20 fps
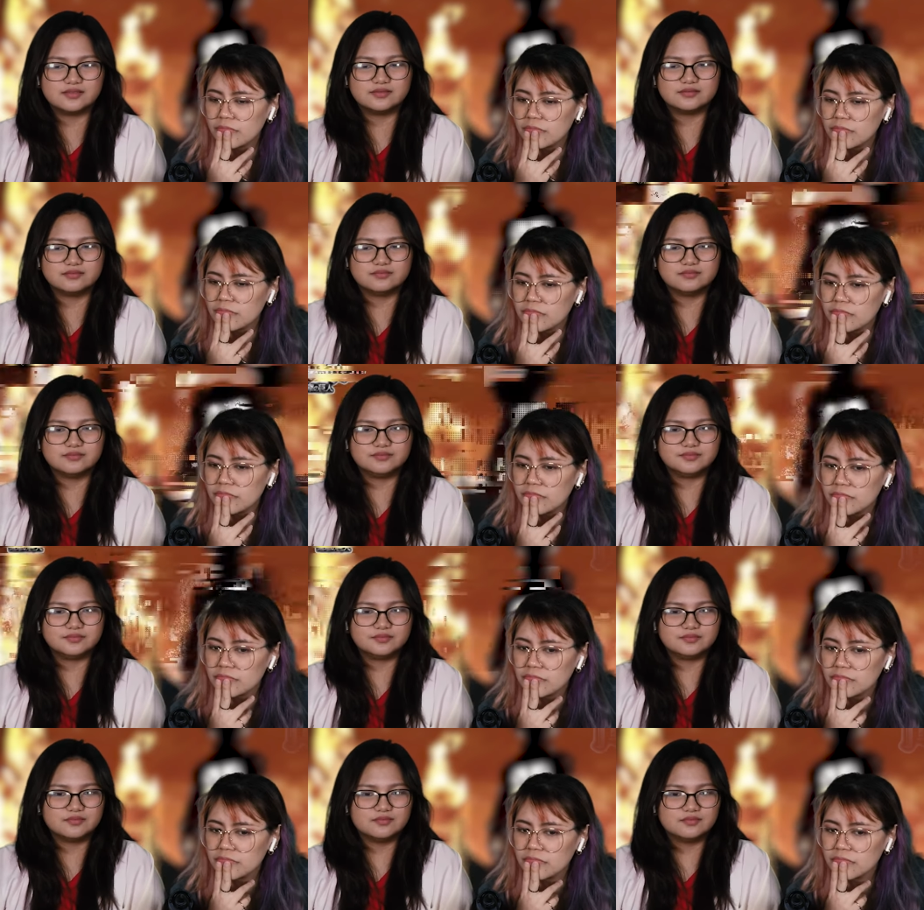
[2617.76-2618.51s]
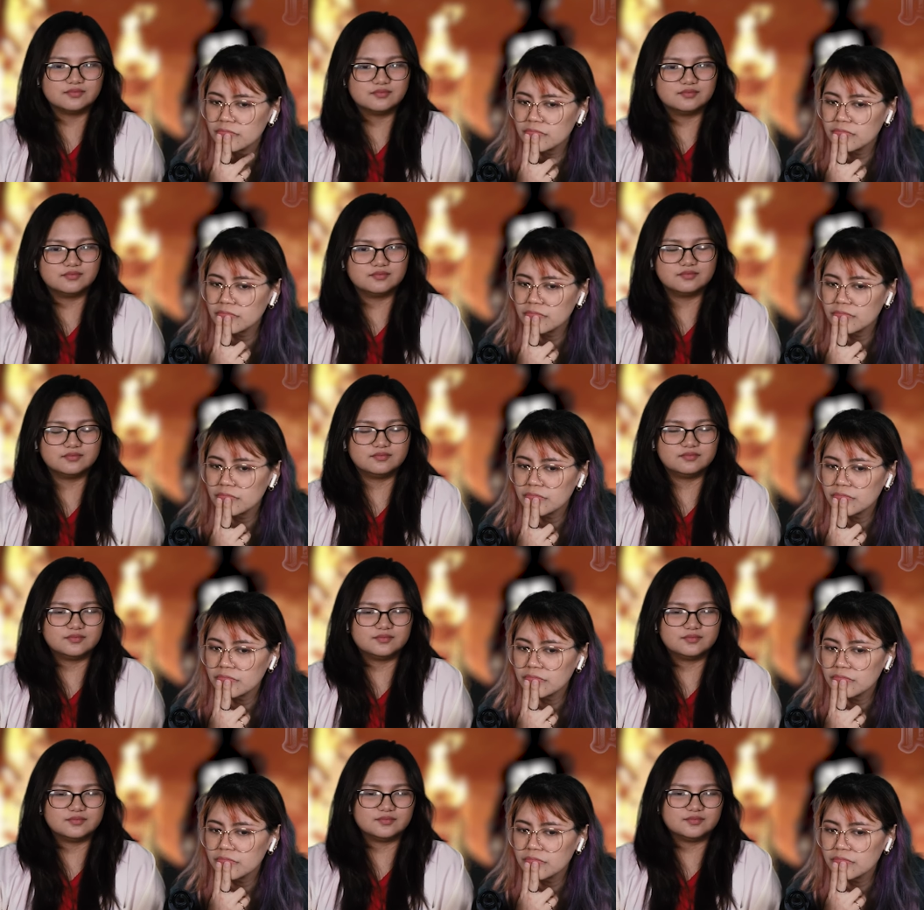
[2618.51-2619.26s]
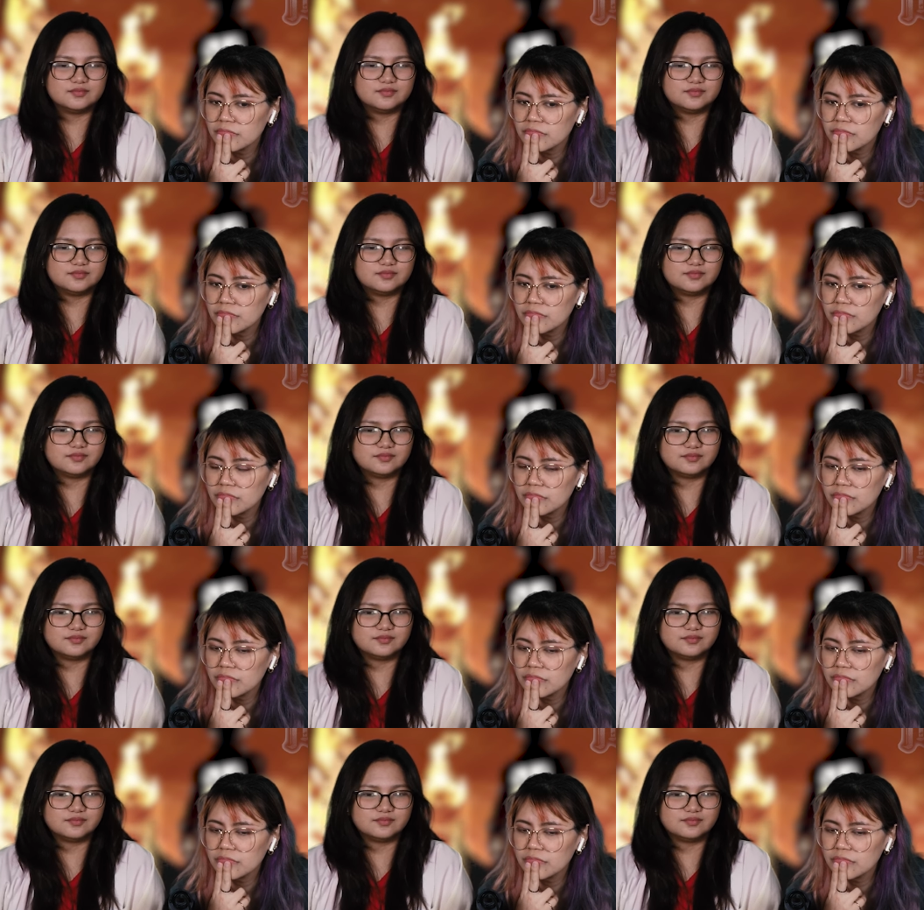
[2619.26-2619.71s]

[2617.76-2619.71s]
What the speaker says: (no one is talking)